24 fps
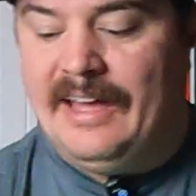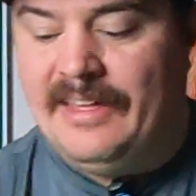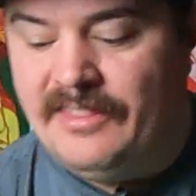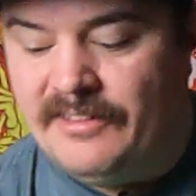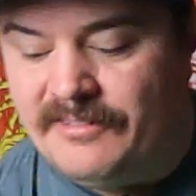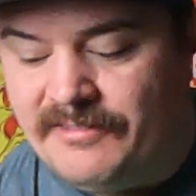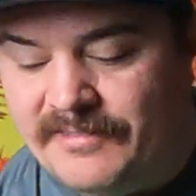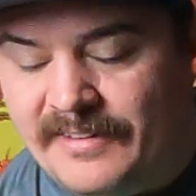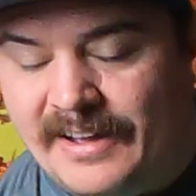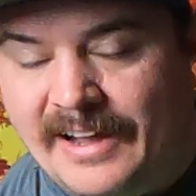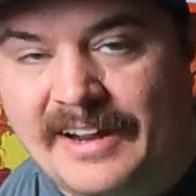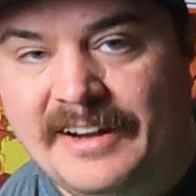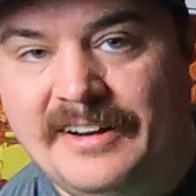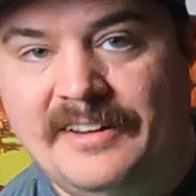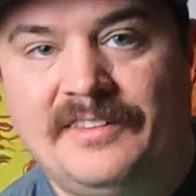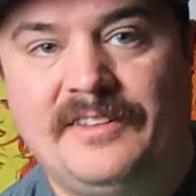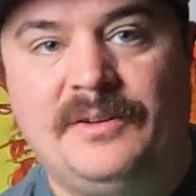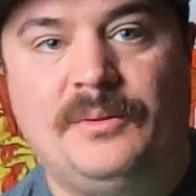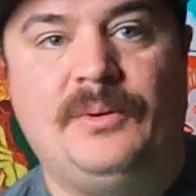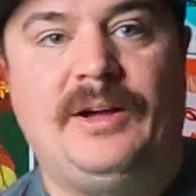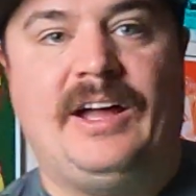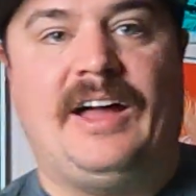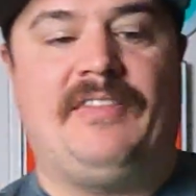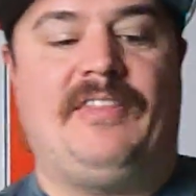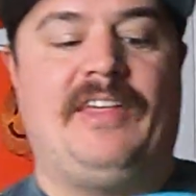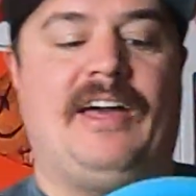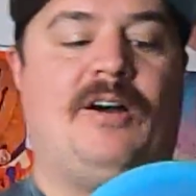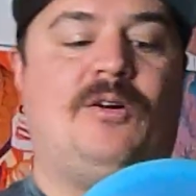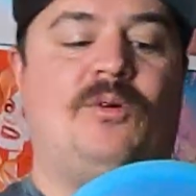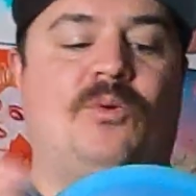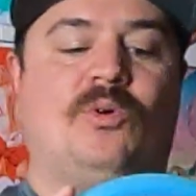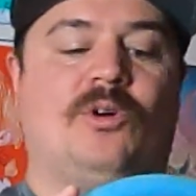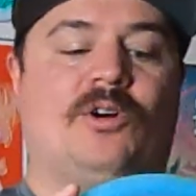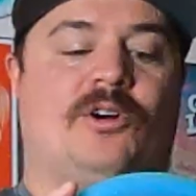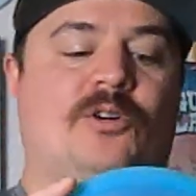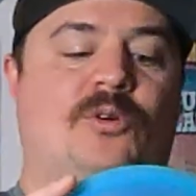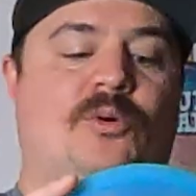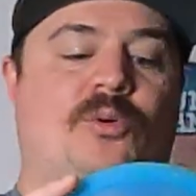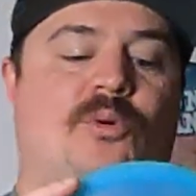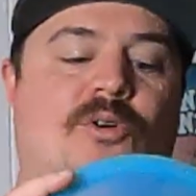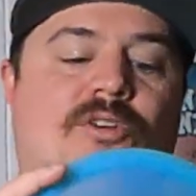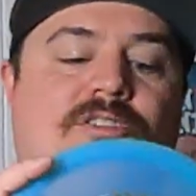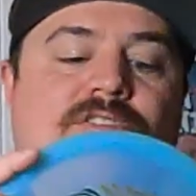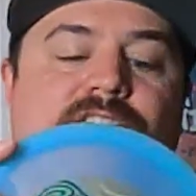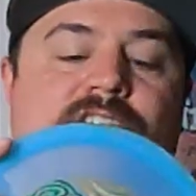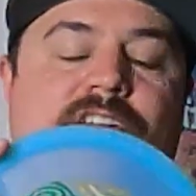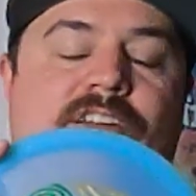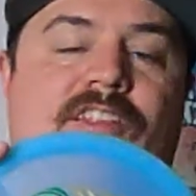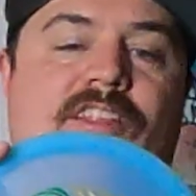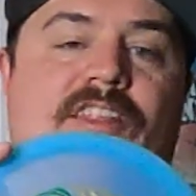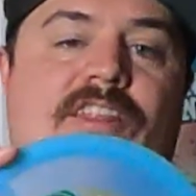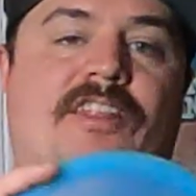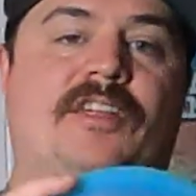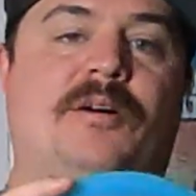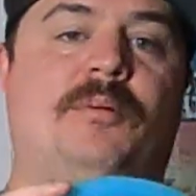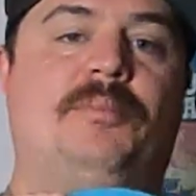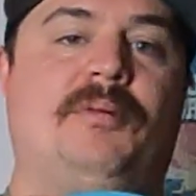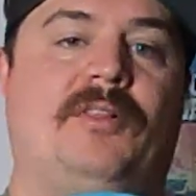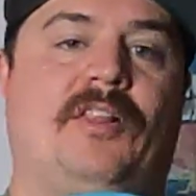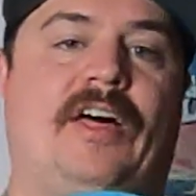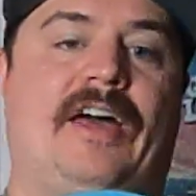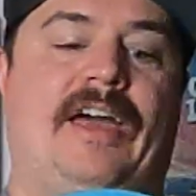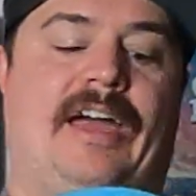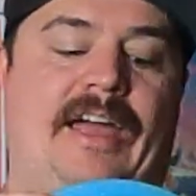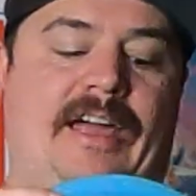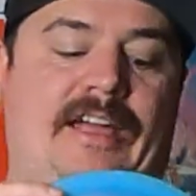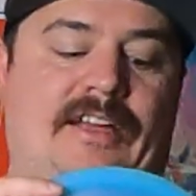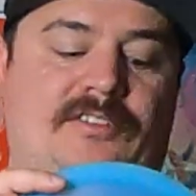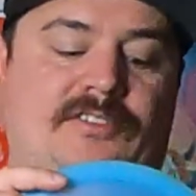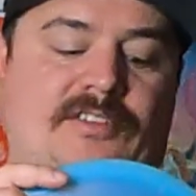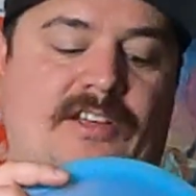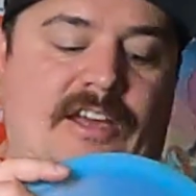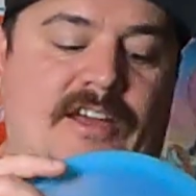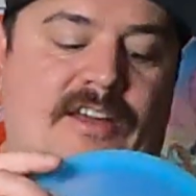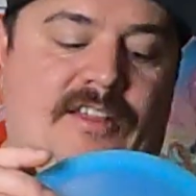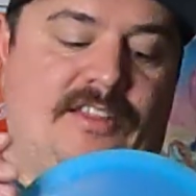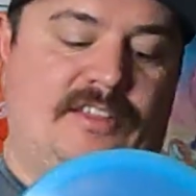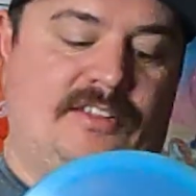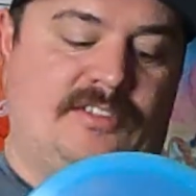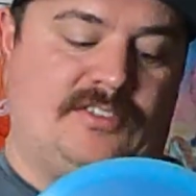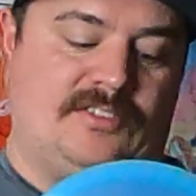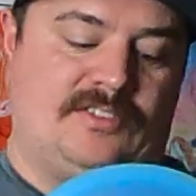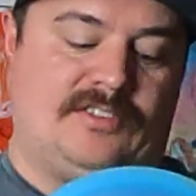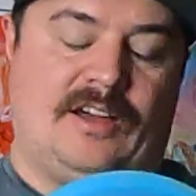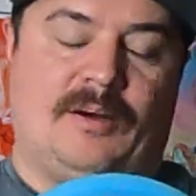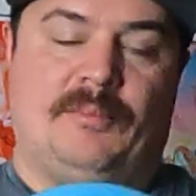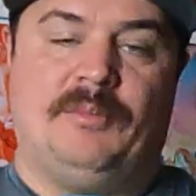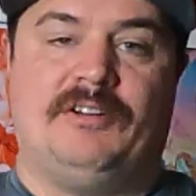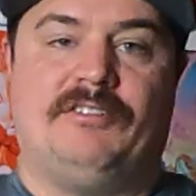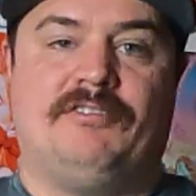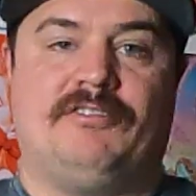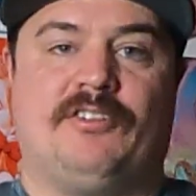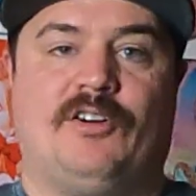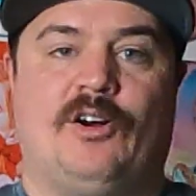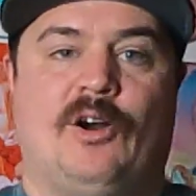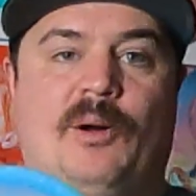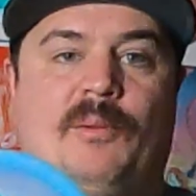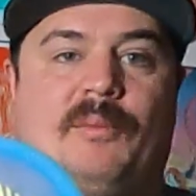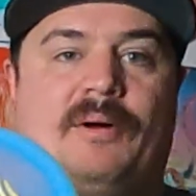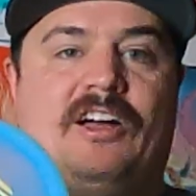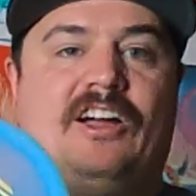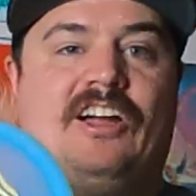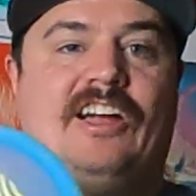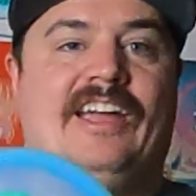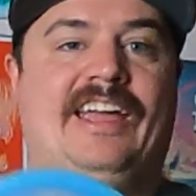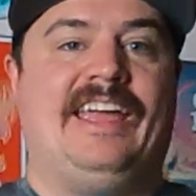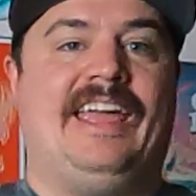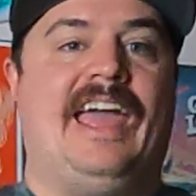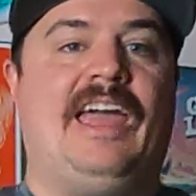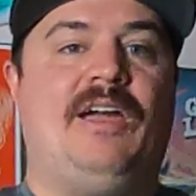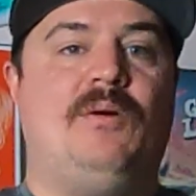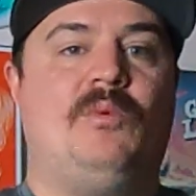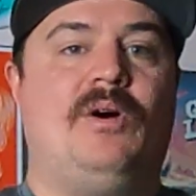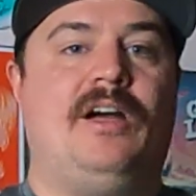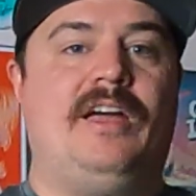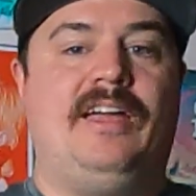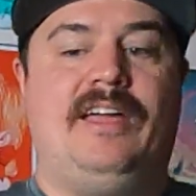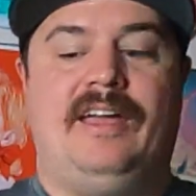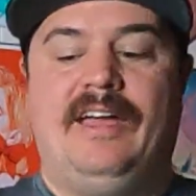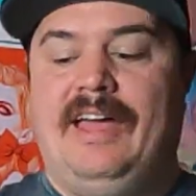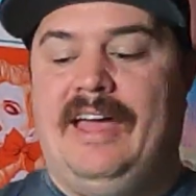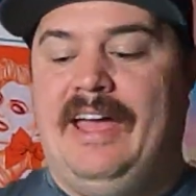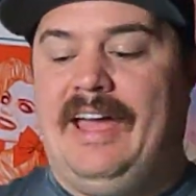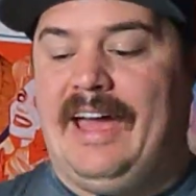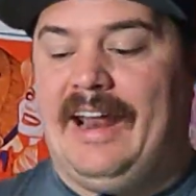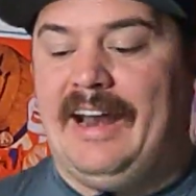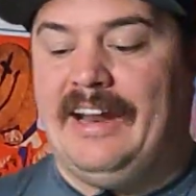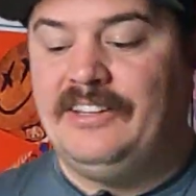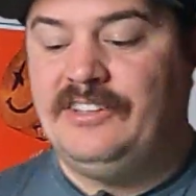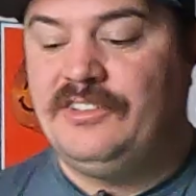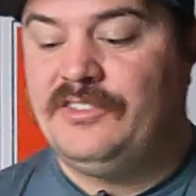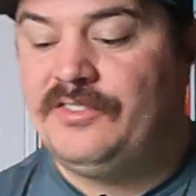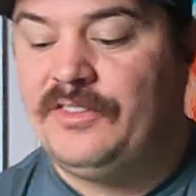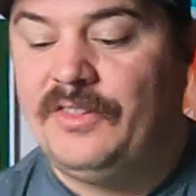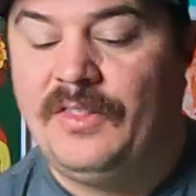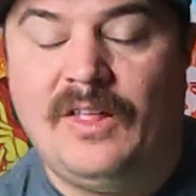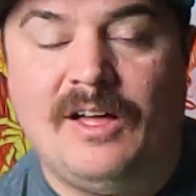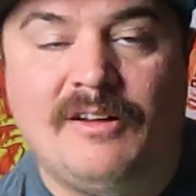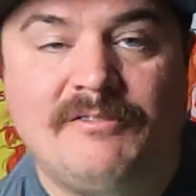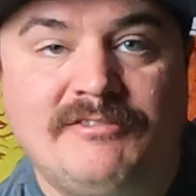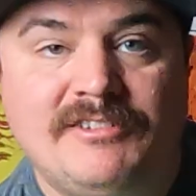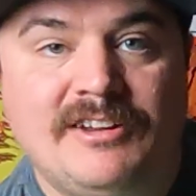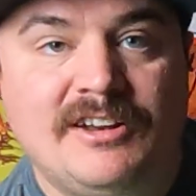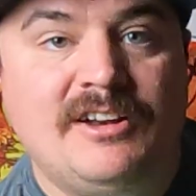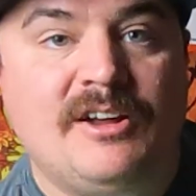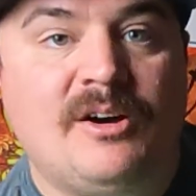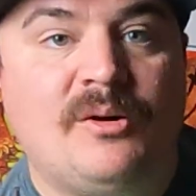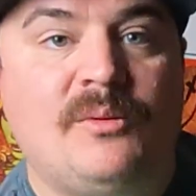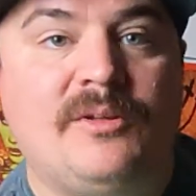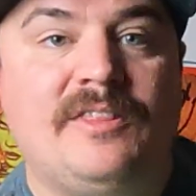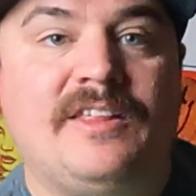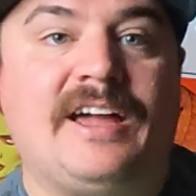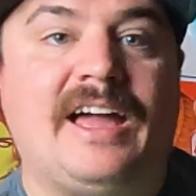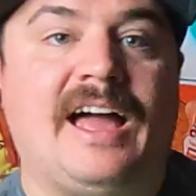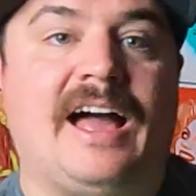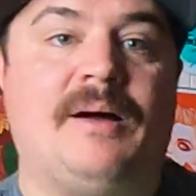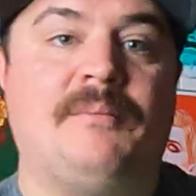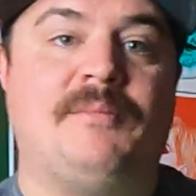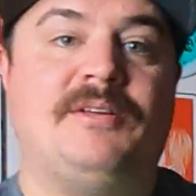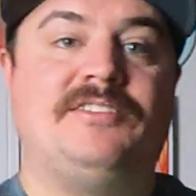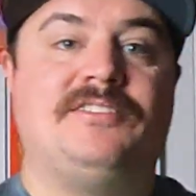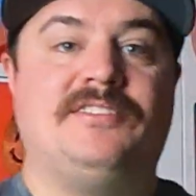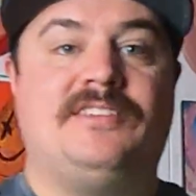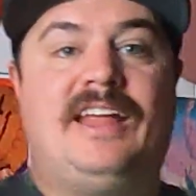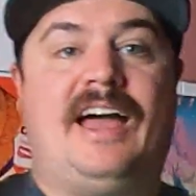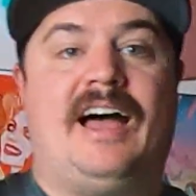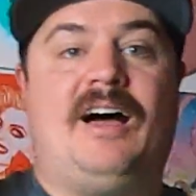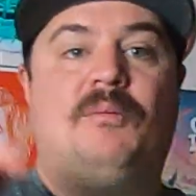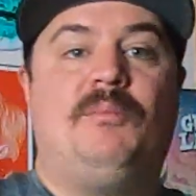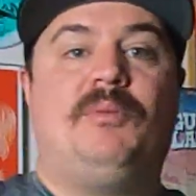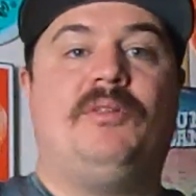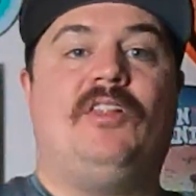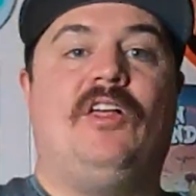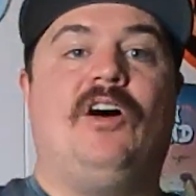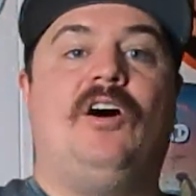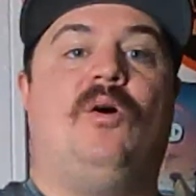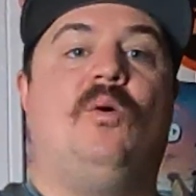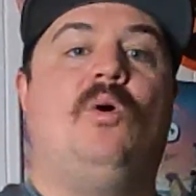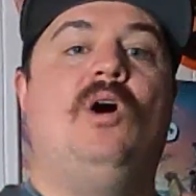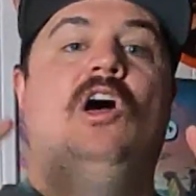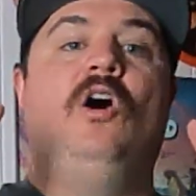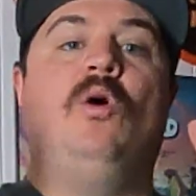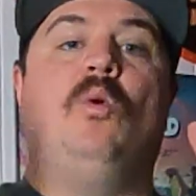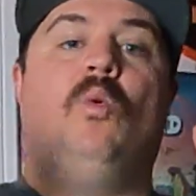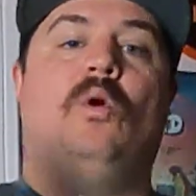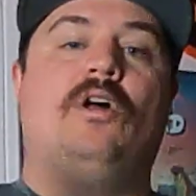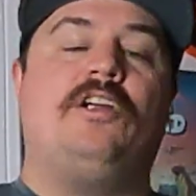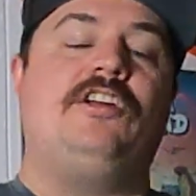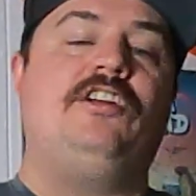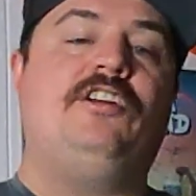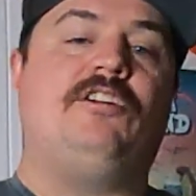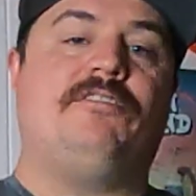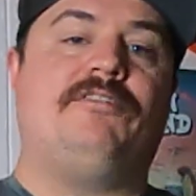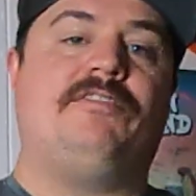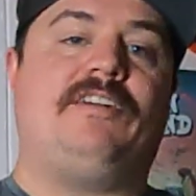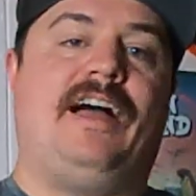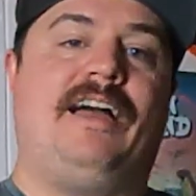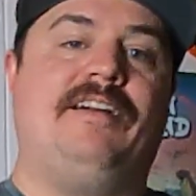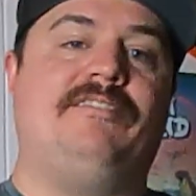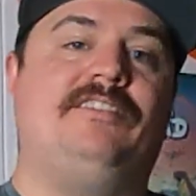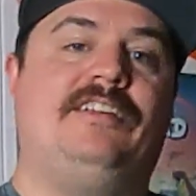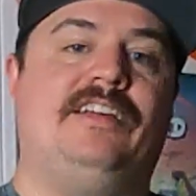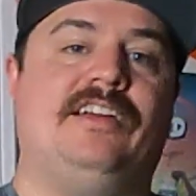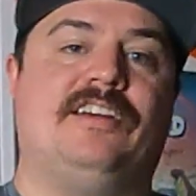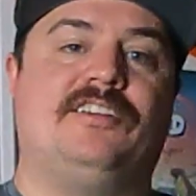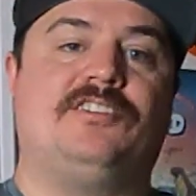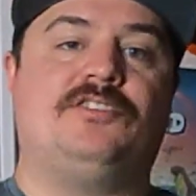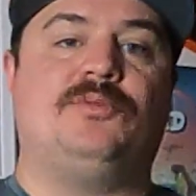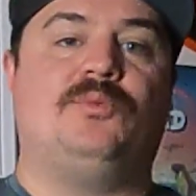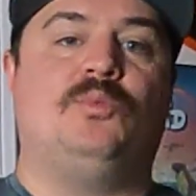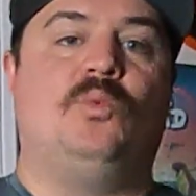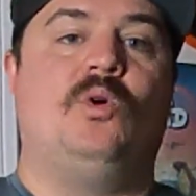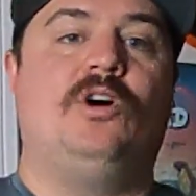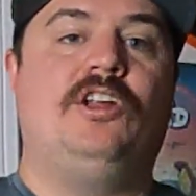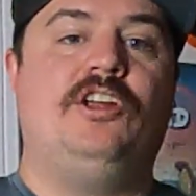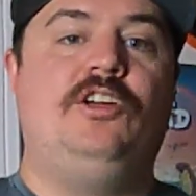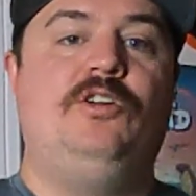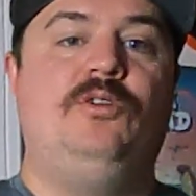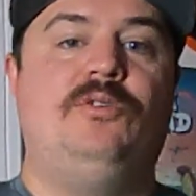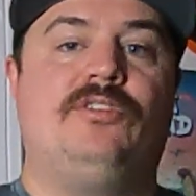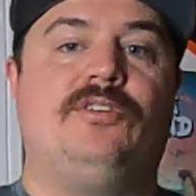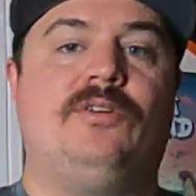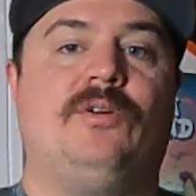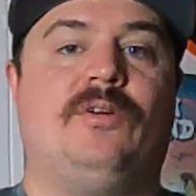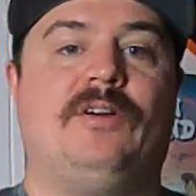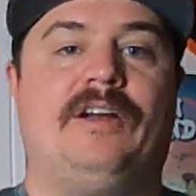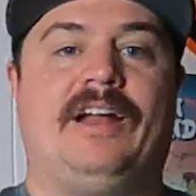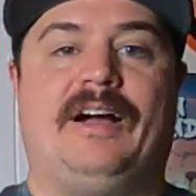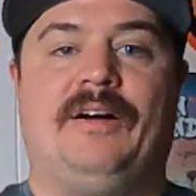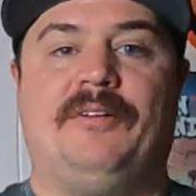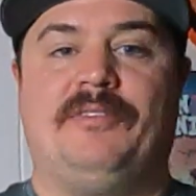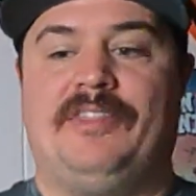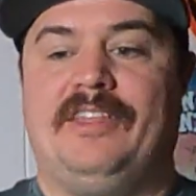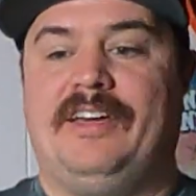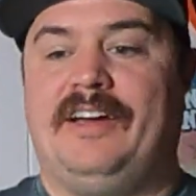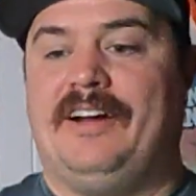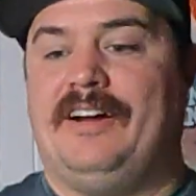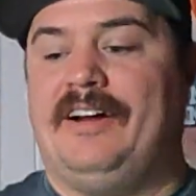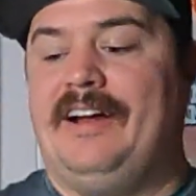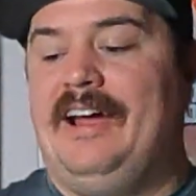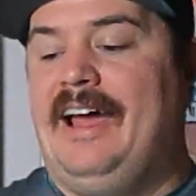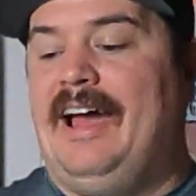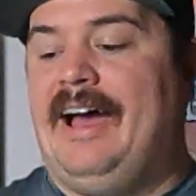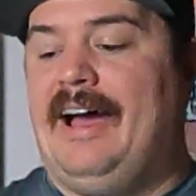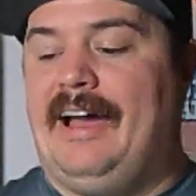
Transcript: And finally, we got that workhorse, the Blaze. This is coming from Gateway. And I just love to know in the comments down below, what are your 5 discs? What are you throwing out there?